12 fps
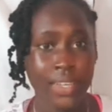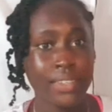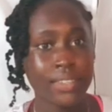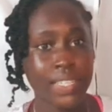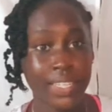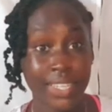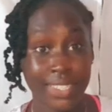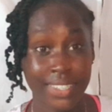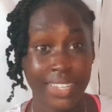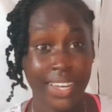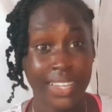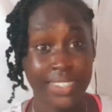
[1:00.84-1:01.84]
So yes,
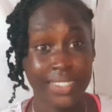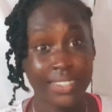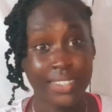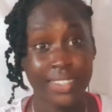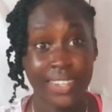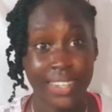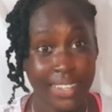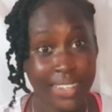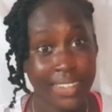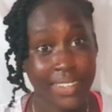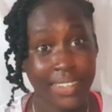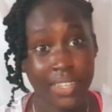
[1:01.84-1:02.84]
guys, today
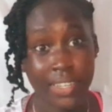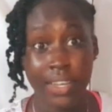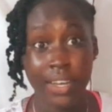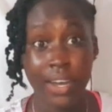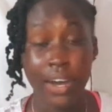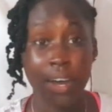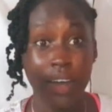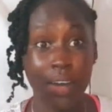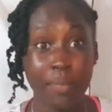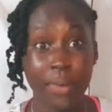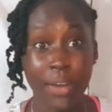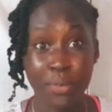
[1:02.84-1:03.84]

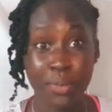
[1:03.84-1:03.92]
I